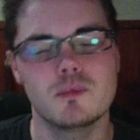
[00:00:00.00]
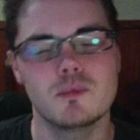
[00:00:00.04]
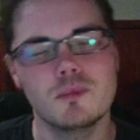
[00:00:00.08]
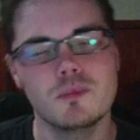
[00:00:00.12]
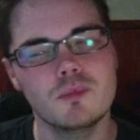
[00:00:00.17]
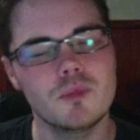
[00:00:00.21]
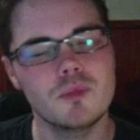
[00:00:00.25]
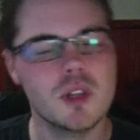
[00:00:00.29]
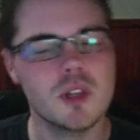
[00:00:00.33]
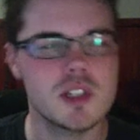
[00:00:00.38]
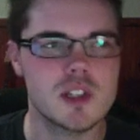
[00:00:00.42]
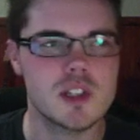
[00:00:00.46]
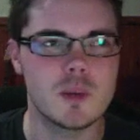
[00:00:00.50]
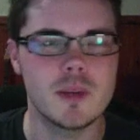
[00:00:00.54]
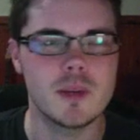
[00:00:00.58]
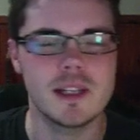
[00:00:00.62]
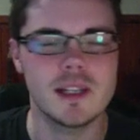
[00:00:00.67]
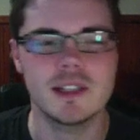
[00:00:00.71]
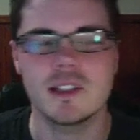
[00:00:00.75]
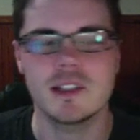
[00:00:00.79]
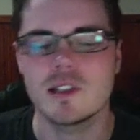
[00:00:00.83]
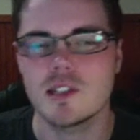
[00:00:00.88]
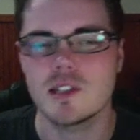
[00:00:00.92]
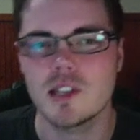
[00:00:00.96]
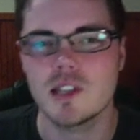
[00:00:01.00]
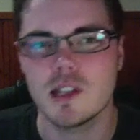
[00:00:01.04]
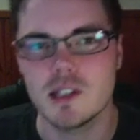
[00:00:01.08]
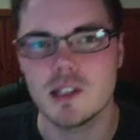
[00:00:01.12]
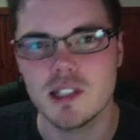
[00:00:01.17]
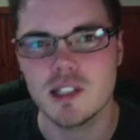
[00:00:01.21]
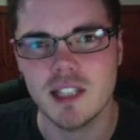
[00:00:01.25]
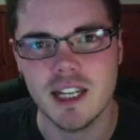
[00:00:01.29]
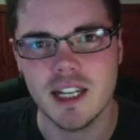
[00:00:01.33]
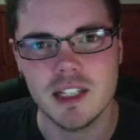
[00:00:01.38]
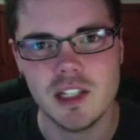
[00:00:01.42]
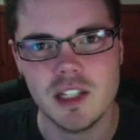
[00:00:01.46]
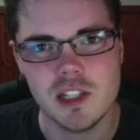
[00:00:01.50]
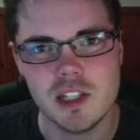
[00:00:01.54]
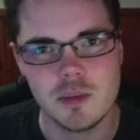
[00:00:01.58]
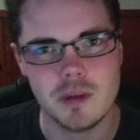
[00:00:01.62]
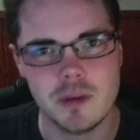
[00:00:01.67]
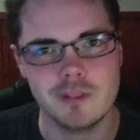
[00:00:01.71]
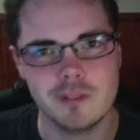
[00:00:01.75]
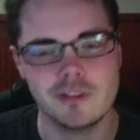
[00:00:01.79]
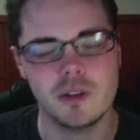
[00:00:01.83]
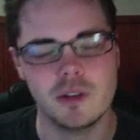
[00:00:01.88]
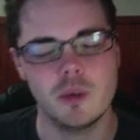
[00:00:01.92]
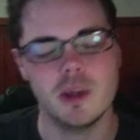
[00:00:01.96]
not so weekly because they delayed this one
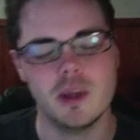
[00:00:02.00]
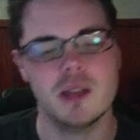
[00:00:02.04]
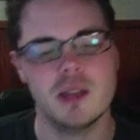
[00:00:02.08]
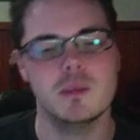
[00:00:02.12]
for a week,